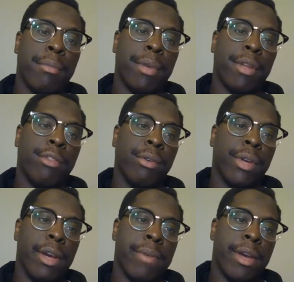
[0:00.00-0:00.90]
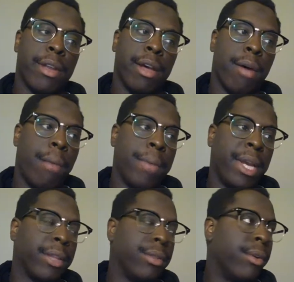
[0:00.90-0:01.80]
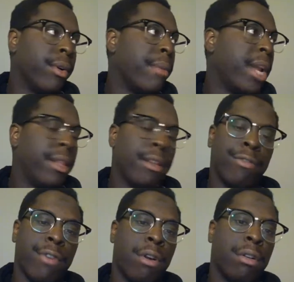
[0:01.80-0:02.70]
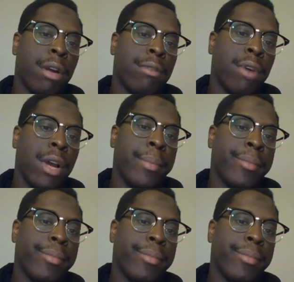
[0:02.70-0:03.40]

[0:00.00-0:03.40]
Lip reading: But it's okay, man. I'll make it through. I made it this far in life, right?